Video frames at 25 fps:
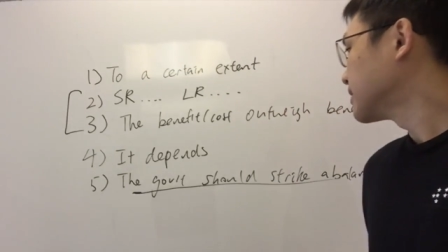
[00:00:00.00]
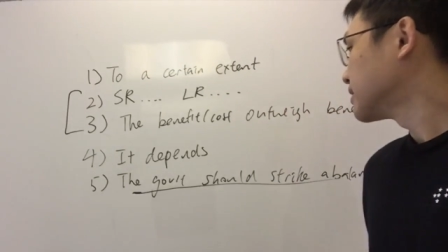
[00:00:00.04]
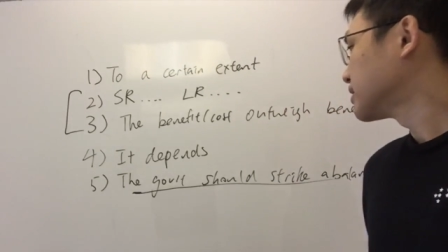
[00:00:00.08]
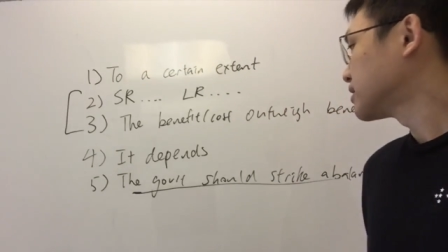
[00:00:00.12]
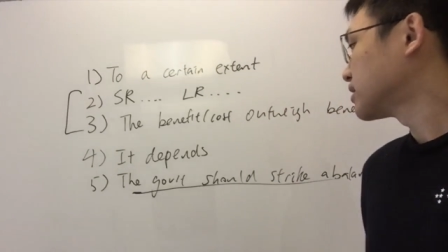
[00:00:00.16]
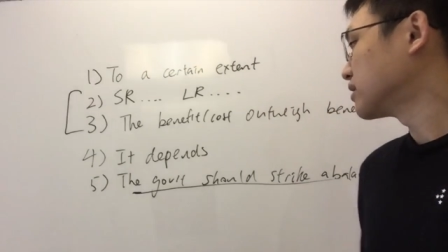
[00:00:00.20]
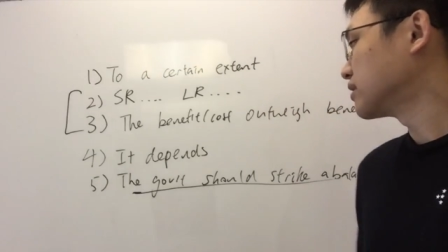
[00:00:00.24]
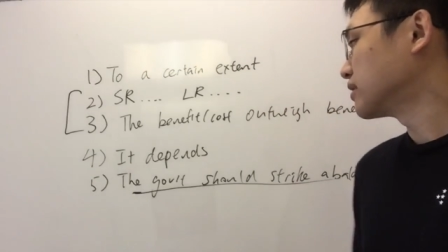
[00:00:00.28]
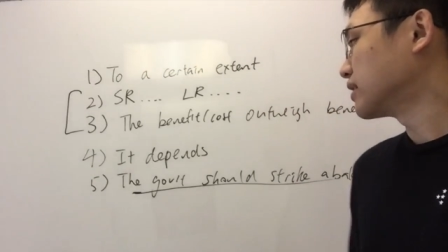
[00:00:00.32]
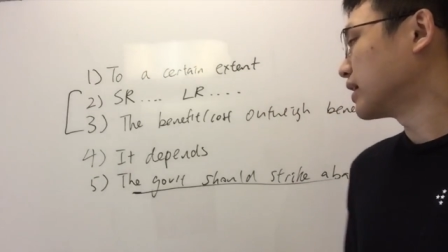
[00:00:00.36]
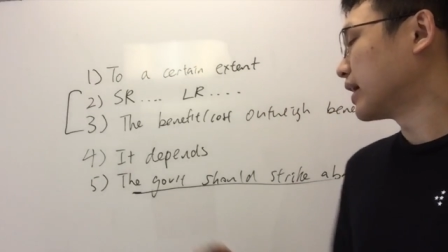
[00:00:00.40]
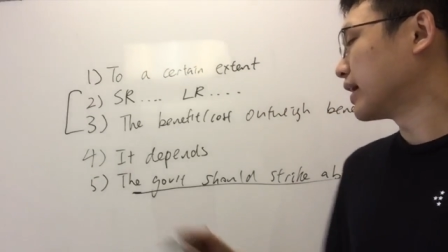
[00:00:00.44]

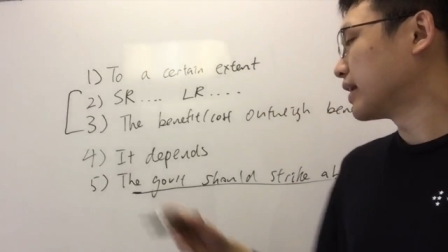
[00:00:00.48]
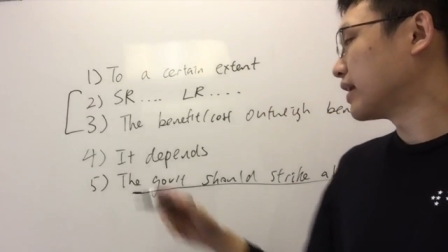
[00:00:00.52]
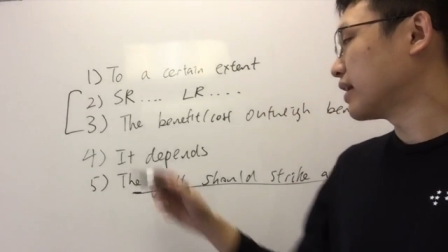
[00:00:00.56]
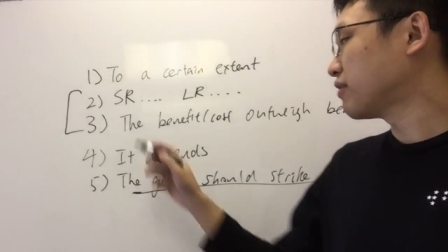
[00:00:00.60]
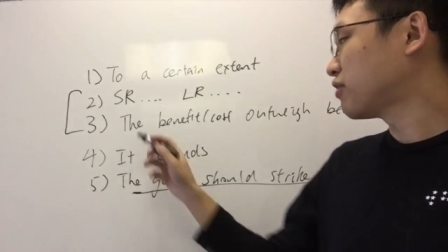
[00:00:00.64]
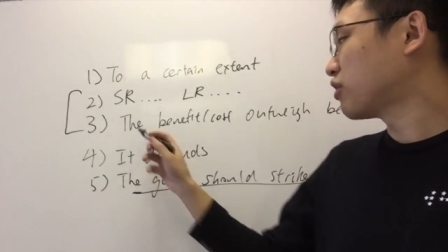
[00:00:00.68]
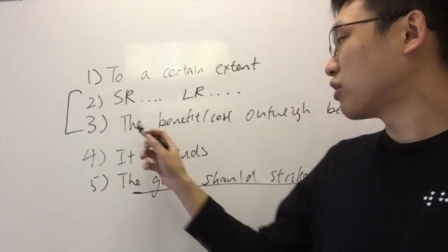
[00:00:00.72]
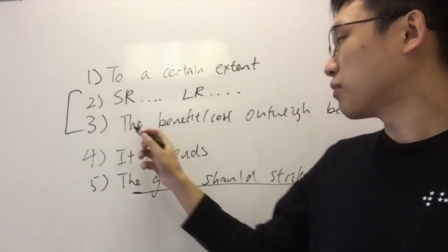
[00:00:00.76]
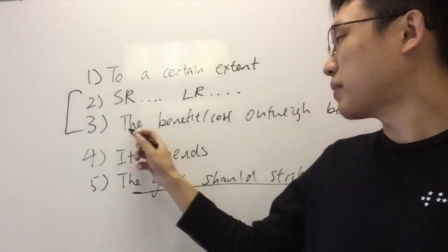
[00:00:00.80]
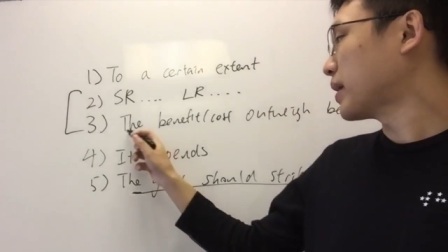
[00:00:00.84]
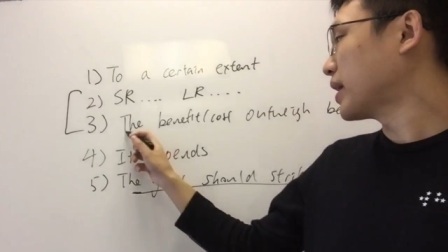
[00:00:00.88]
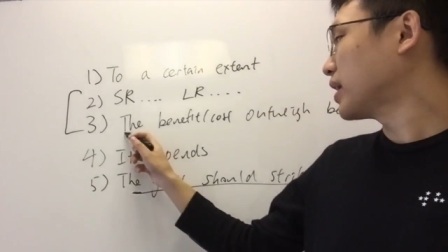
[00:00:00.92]
So, and
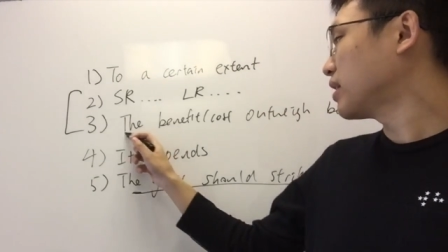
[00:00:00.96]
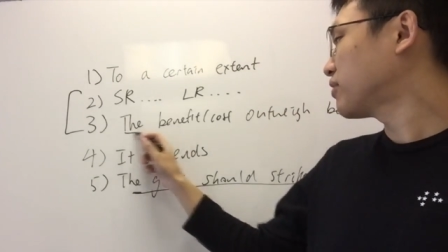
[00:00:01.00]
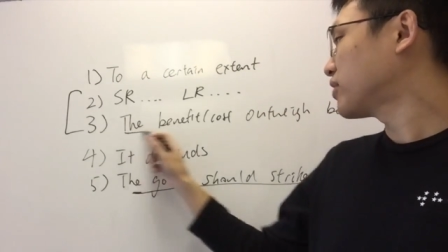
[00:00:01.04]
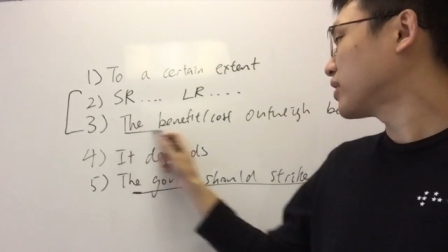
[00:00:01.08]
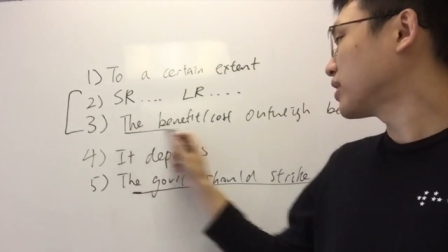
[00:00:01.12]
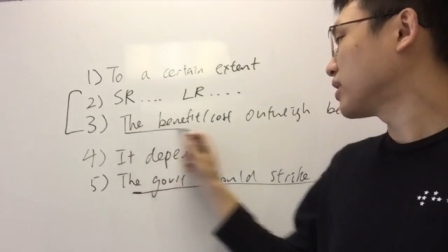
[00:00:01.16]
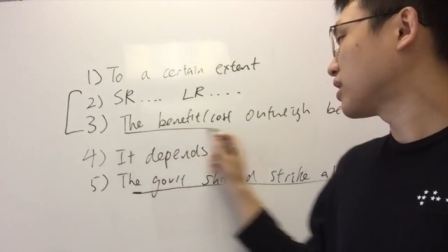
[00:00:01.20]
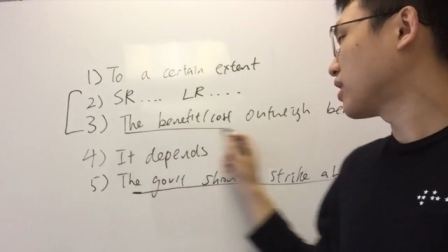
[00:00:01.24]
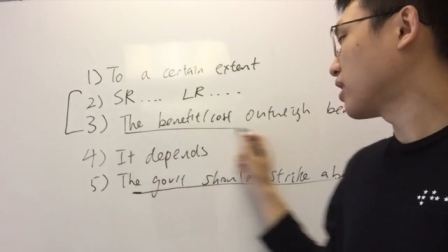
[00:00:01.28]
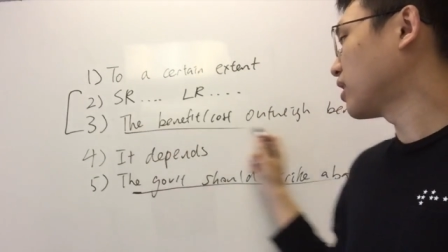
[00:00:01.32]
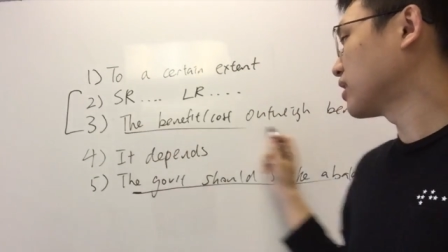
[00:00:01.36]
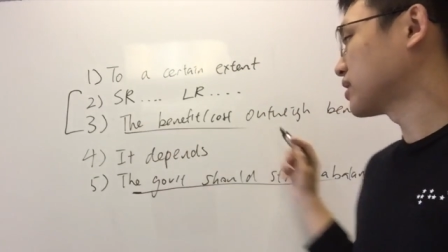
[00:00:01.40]
then for
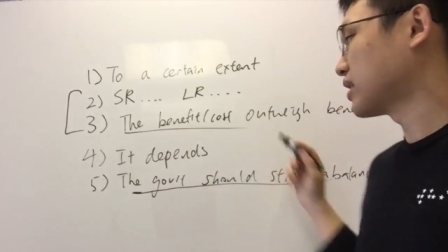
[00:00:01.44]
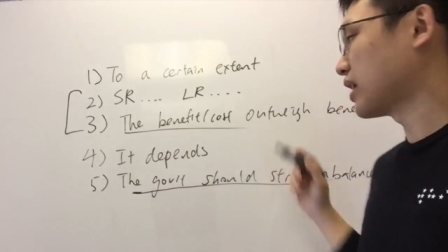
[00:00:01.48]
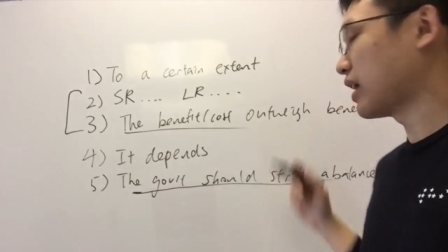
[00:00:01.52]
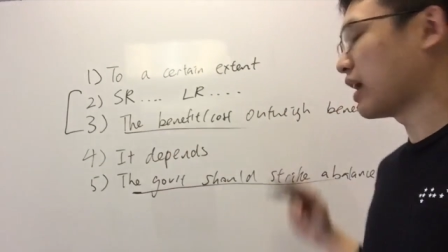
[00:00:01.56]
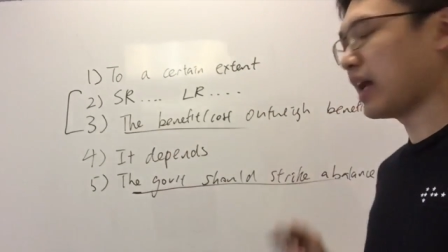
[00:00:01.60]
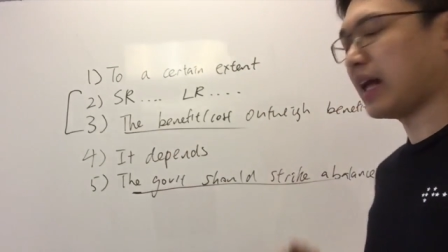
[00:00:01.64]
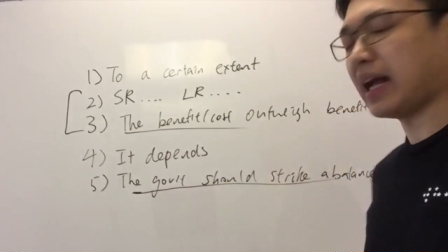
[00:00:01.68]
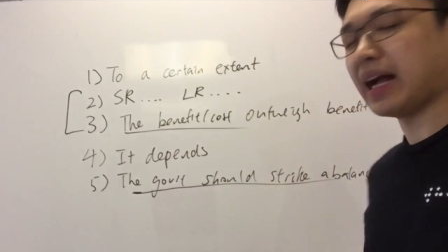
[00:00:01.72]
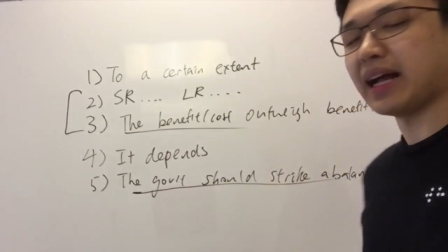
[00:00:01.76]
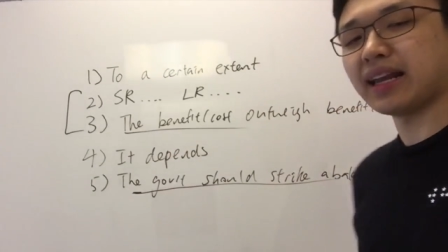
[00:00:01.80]
benefit cost, I,